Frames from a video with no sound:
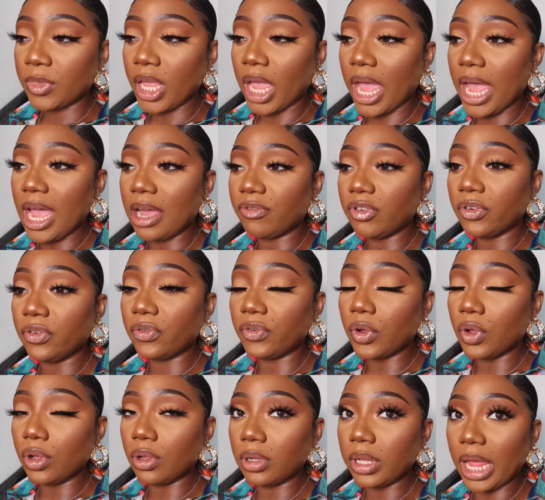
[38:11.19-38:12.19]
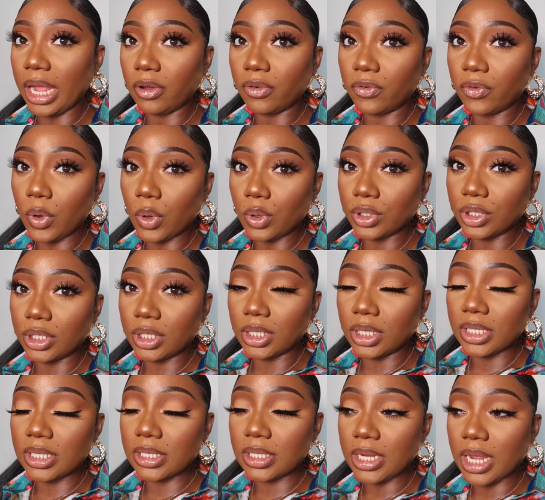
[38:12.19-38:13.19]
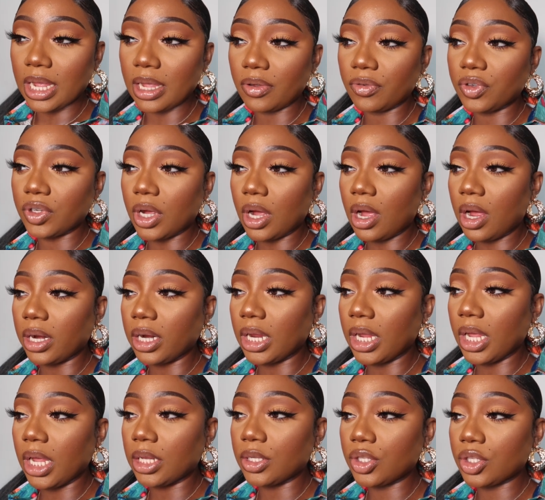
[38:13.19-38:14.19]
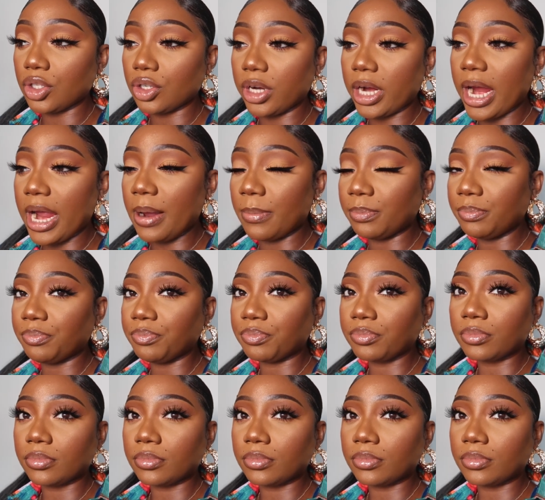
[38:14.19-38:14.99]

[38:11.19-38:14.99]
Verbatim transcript: i have a full like folder saved on instagram